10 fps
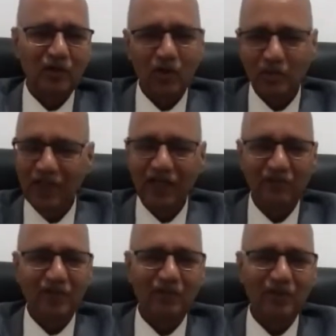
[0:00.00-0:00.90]
globally
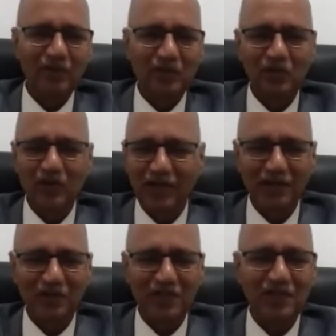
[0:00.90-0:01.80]
available to World
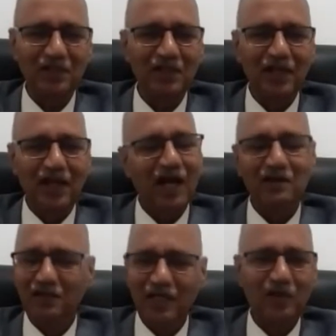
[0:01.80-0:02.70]
University
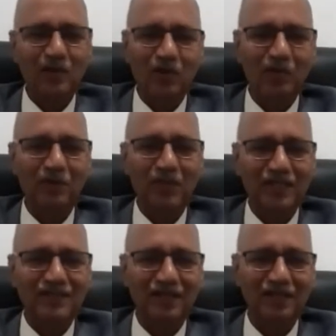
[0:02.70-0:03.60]
and real global
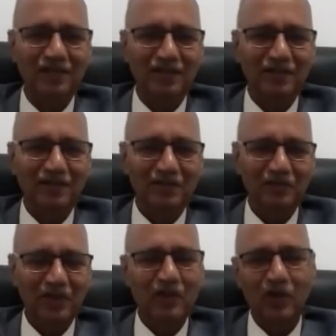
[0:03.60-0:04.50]
person
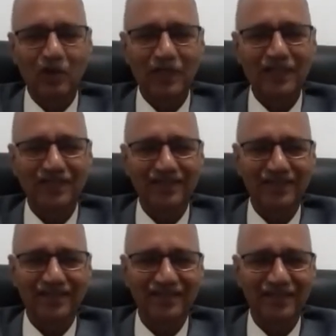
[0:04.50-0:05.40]
with global
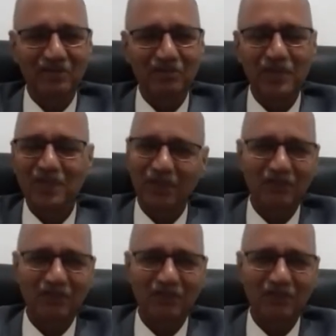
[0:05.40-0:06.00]
thinking, Mr.